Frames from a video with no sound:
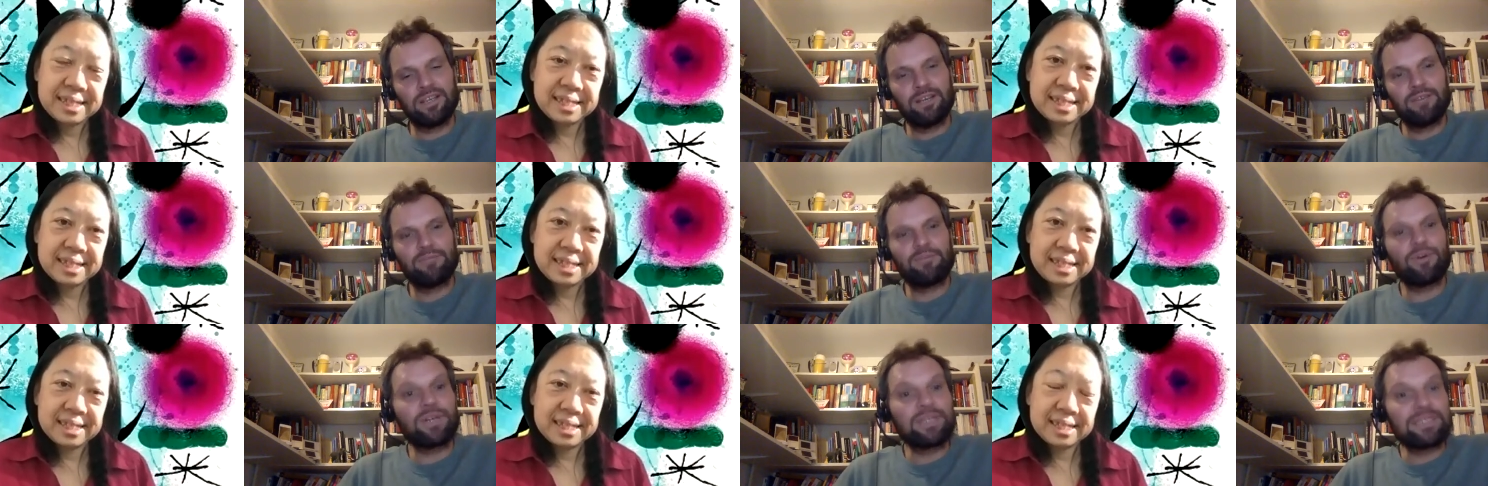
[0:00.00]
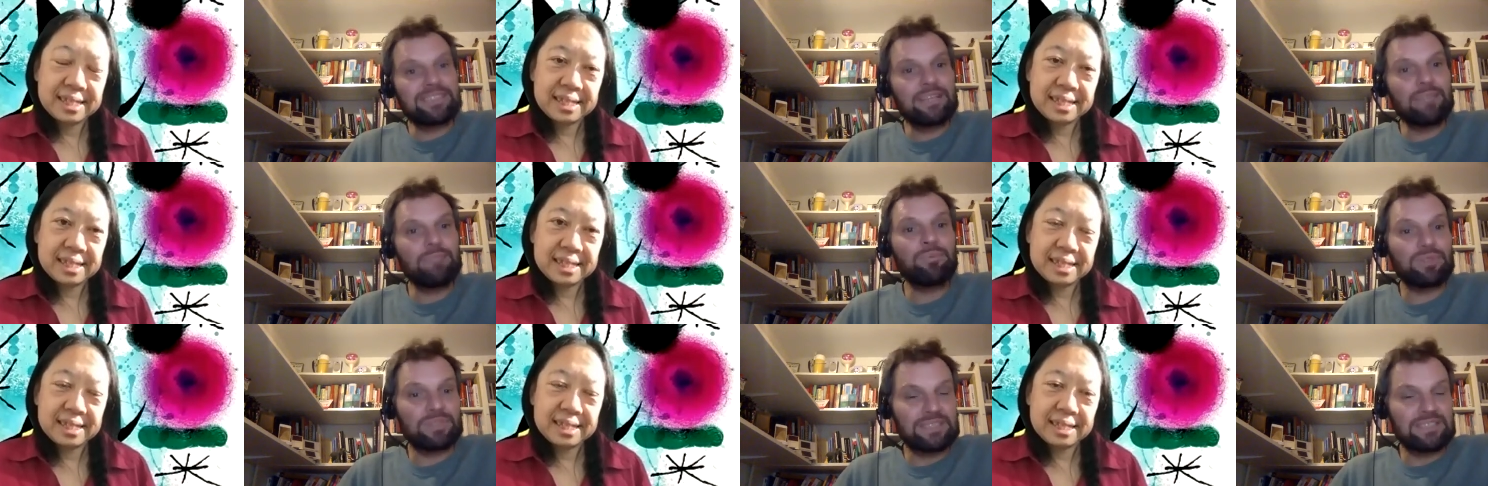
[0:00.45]
Speaker 1: for
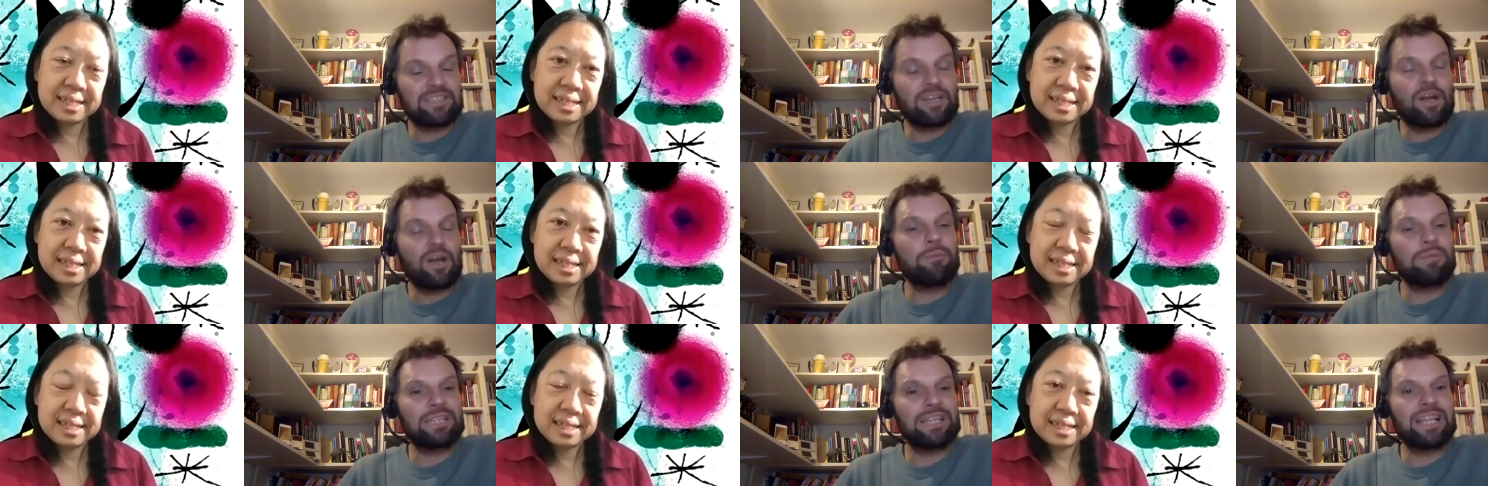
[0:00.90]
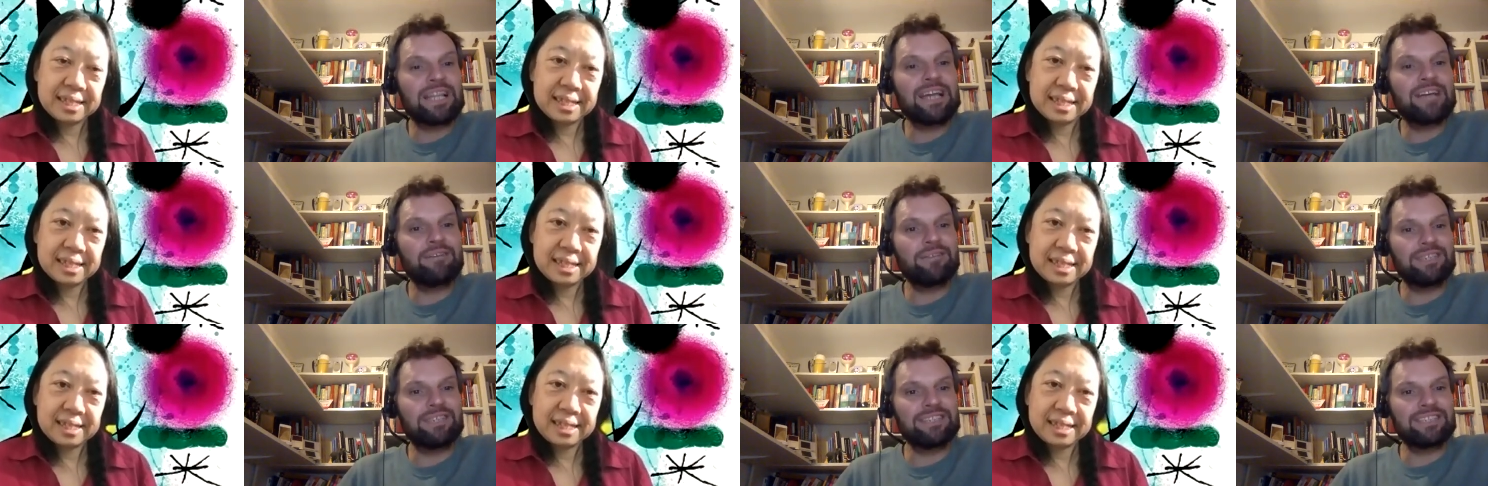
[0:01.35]
example, this common
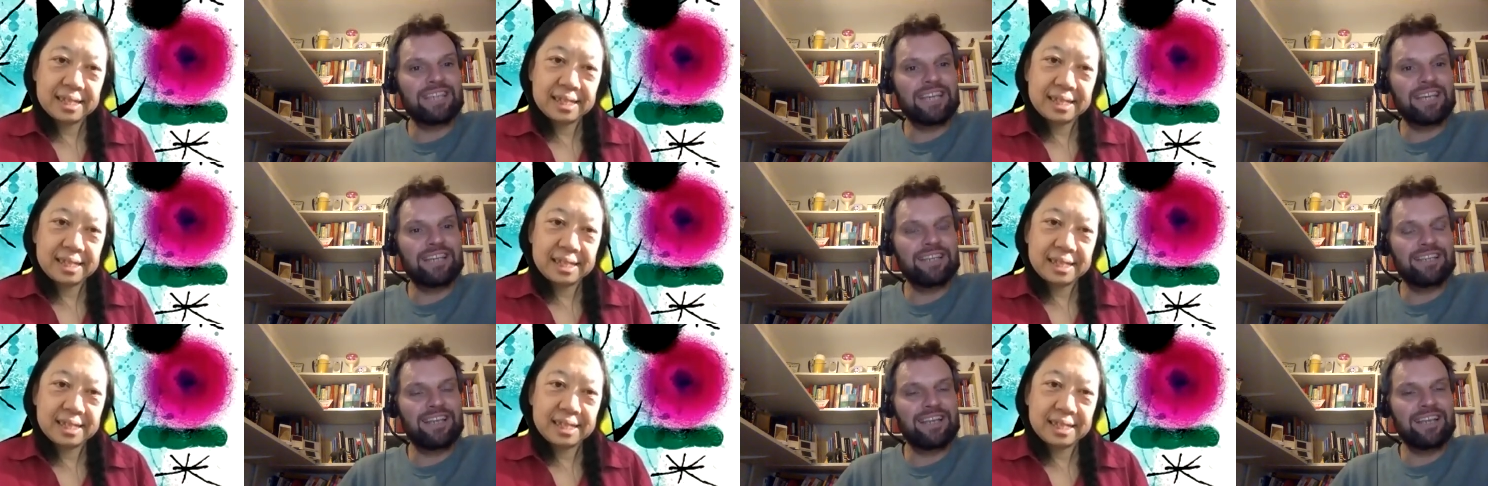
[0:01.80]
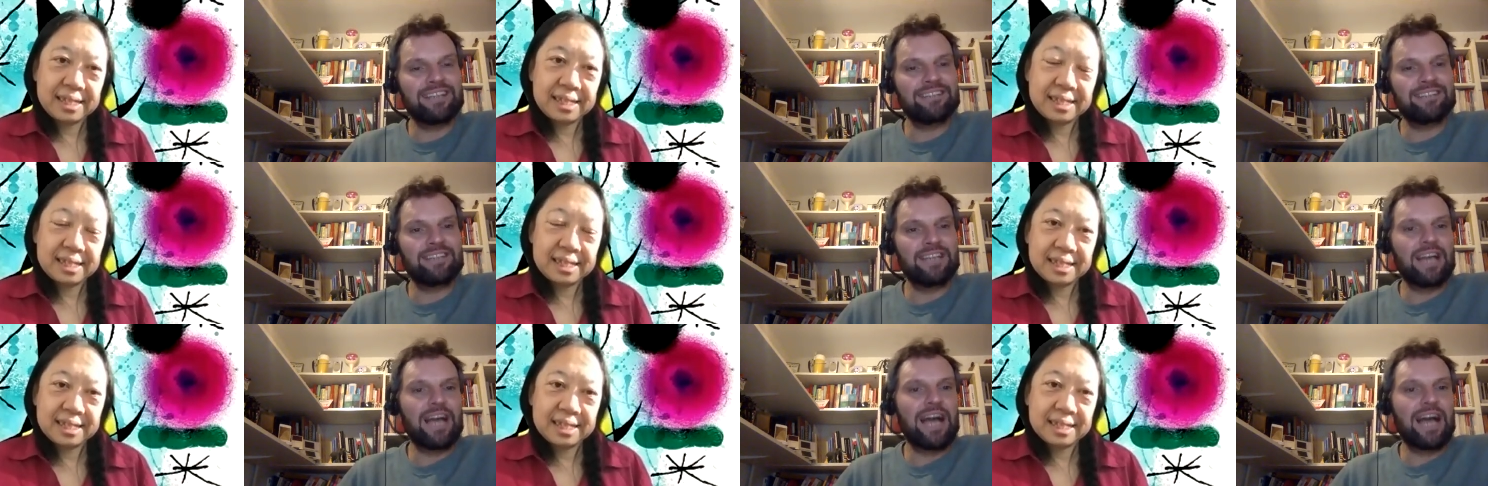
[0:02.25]
language and, and
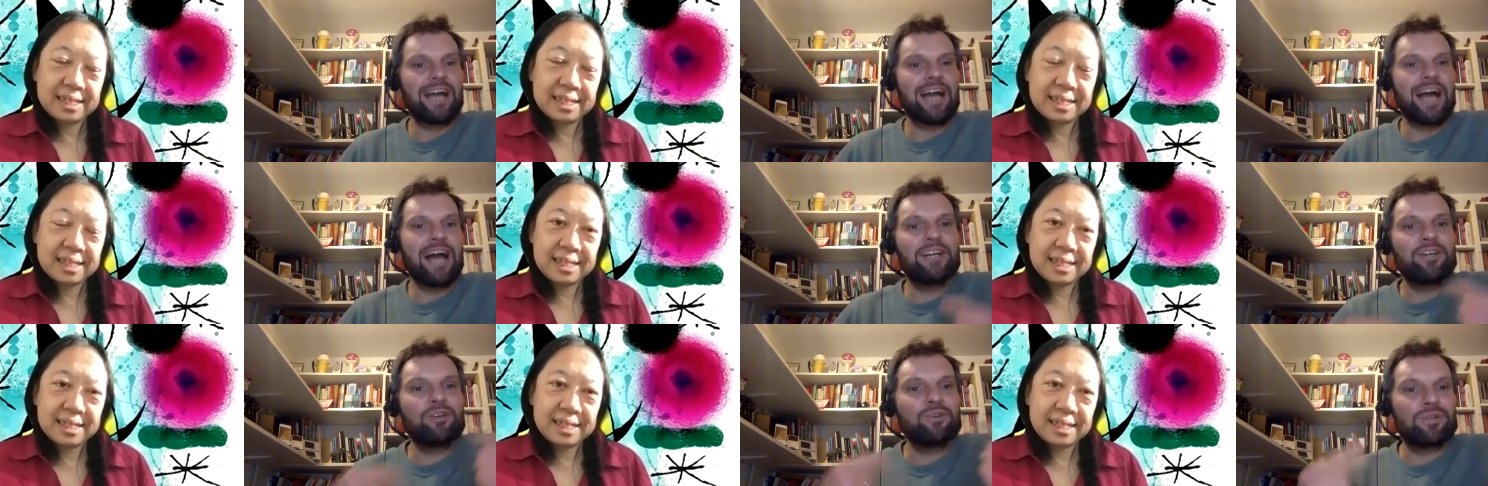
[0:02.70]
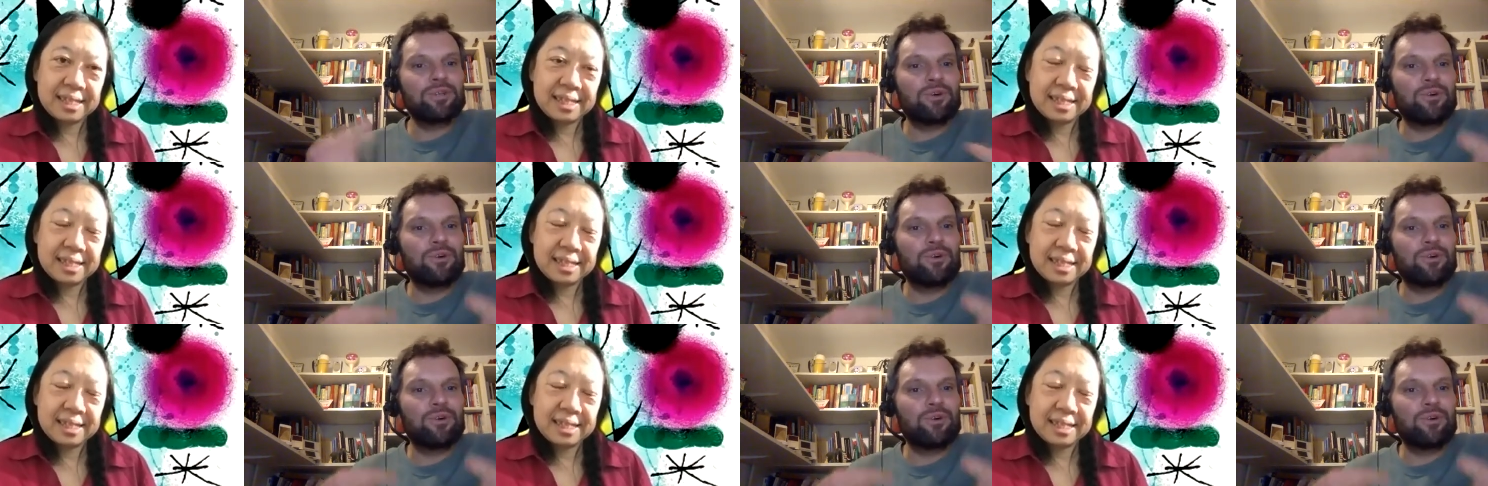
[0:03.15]
I could